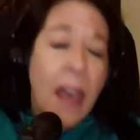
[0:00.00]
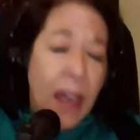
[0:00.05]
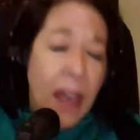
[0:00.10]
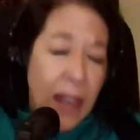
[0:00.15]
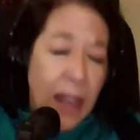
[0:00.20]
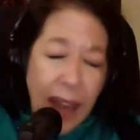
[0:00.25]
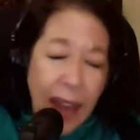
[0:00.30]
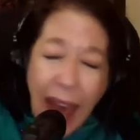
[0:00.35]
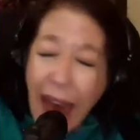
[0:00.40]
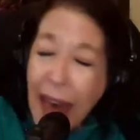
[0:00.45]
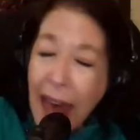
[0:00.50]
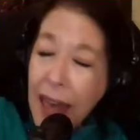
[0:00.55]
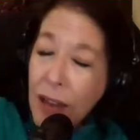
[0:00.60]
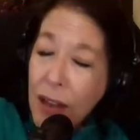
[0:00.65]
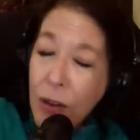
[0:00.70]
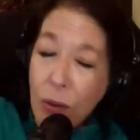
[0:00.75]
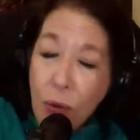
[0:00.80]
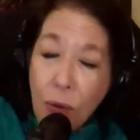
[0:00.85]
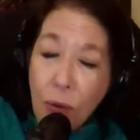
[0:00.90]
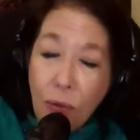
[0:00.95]
And I
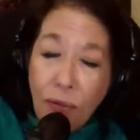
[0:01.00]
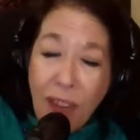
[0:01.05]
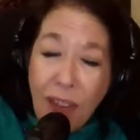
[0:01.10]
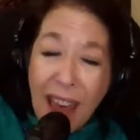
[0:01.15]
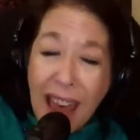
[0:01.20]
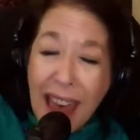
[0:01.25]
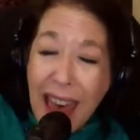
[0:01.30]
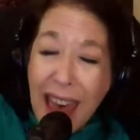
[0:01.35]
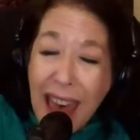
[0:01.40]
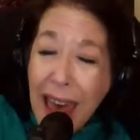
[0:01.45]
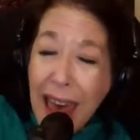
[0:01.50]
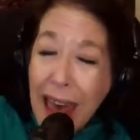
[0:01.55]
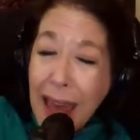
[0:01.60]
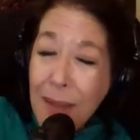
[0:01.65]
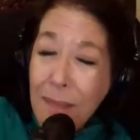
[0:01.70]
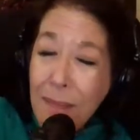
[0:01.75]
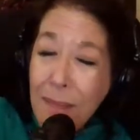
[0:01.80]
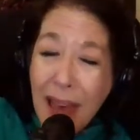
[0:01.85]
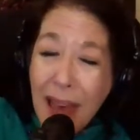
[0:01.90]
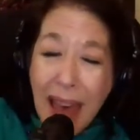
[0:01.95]
knew if I had
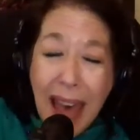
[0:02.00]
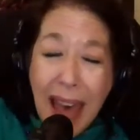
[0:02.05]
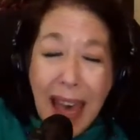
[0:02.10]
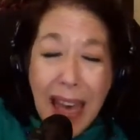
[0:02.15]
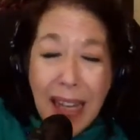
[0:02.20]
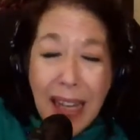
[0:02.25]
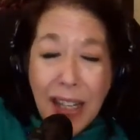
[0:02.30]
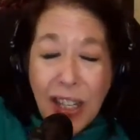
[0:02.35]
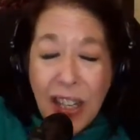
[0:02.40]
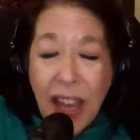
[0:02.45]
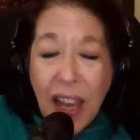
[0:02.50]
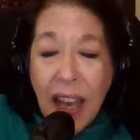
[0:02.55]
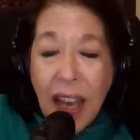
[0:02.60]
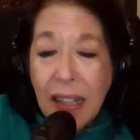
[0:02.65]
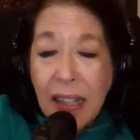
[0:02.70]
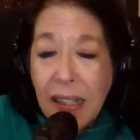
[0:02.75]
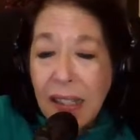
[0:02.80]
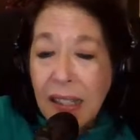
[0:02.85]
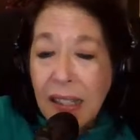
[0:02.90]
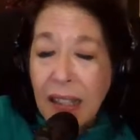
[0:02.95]
my
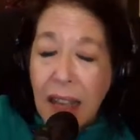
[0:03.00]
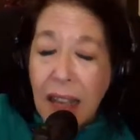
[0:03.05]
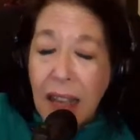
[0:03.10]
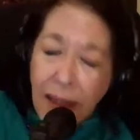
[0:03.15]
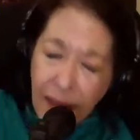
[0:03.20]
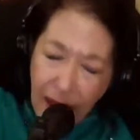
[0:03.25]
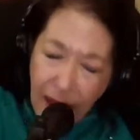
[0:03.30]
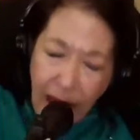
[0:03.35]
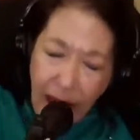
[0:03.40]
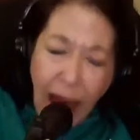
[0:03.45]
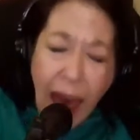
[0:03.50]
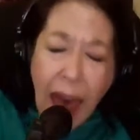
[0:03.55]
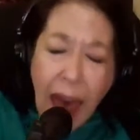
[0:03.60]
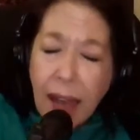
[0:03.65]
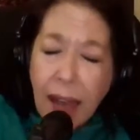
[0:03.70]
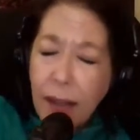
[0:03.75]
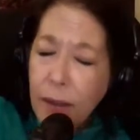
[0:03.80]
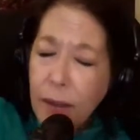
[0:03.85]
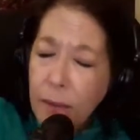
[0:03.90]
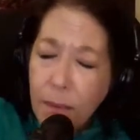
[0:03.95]
chance that I
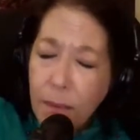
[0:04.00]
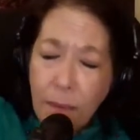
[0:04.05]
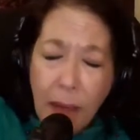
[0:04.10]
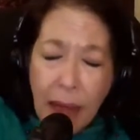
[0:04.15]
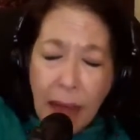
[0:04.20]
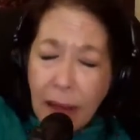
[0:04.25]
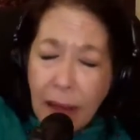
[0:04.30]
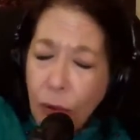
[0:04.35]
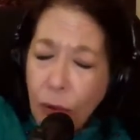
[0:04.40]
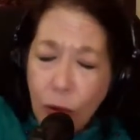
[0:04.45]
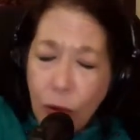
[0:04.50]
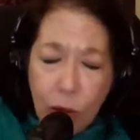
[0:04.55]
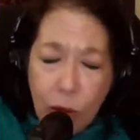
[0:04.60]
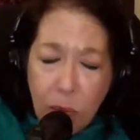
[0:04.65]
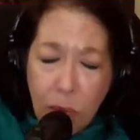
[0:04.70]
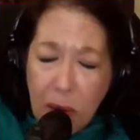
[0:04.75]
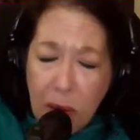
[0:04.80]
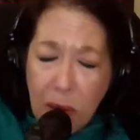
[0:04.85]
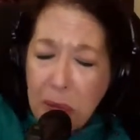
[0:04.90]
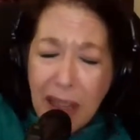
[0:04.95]
could make those
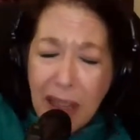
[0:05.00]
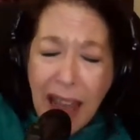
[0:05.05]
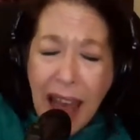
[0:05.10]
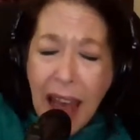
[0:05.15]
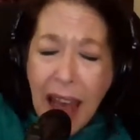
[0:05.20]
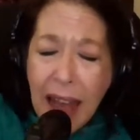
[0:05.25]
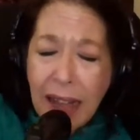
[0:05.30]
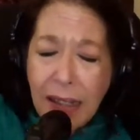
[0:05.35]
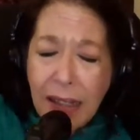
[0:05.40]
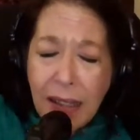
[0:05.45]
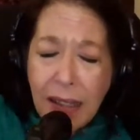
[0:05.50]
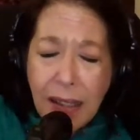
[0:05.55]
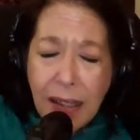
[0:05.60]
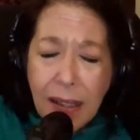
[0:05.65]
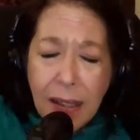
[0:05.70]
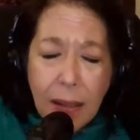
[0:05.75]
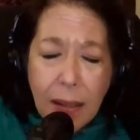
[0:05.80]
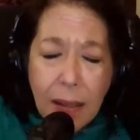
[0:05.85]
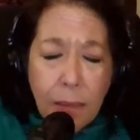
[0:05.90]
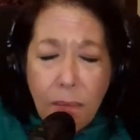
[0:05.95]
people
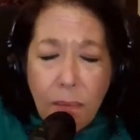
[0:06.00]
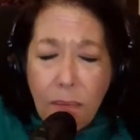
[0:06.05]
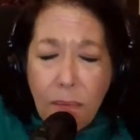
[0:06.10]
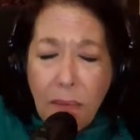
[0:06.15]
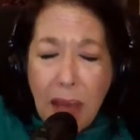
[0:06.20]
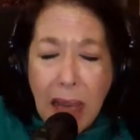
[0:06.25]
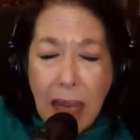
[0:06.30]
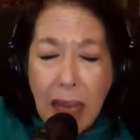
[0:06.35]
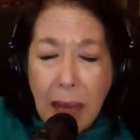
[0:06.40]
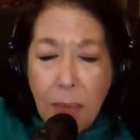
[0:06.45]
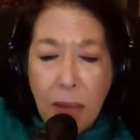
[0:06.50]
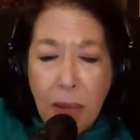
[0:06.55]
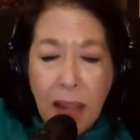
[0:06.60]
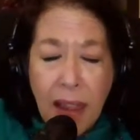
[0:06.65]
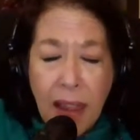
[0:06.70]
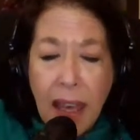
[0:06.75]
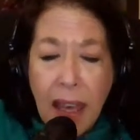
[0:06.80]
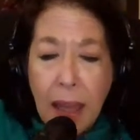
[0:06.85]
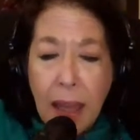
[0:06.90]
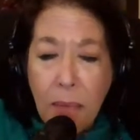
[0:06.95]
dance, and maybe
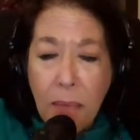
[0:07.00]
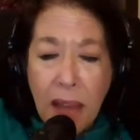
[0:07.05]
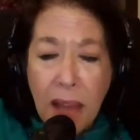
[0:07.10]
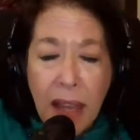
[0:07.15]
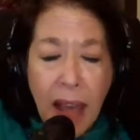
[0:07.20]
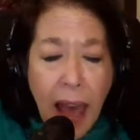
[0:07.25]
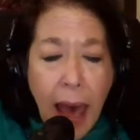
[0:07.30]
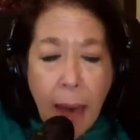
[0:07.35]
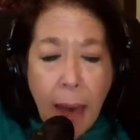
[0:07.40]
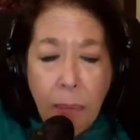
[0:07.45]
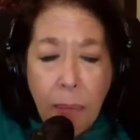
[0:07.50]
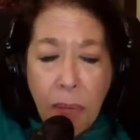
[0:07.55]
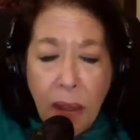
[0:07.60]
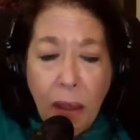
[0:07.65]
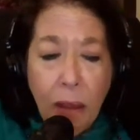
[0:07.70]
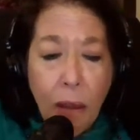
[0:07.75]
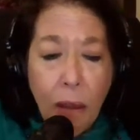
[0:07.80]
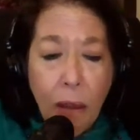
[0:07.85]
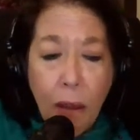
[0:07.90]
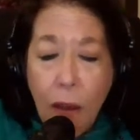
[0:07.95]
they'd be happy
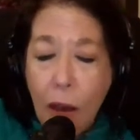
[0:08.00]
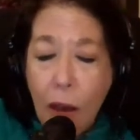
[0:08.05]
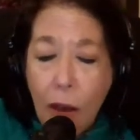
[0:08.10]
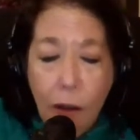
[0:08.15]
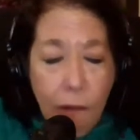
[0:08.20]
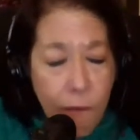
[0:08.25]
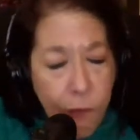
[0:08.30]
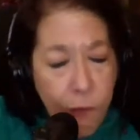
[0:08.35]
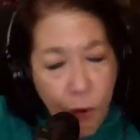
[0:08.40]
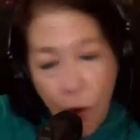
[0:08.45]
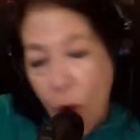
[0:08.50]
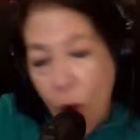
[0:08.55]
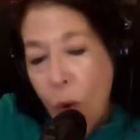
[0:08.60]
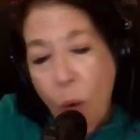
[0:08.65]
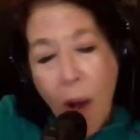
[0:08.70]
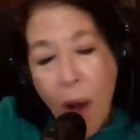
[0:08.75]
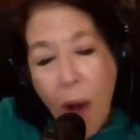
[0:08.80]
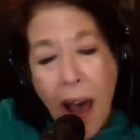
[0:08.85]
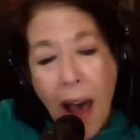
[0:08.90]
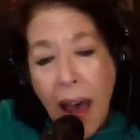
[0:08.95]
for a
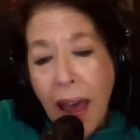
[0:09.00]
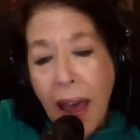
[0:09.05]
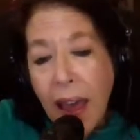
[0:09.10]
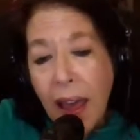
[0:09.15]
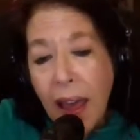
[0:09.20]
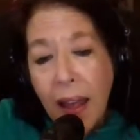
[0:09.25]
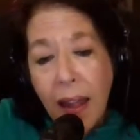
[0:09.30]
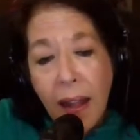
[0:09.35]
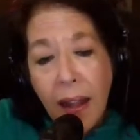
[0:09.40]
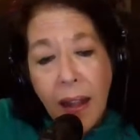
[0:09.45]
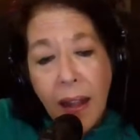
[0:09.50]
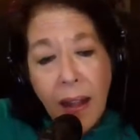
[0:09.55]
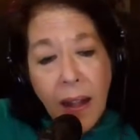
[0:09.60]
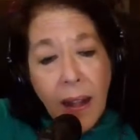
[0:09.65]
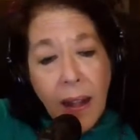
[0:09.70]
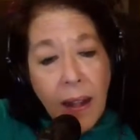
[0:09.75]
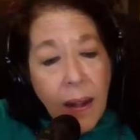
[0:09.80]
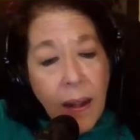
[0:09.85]
while.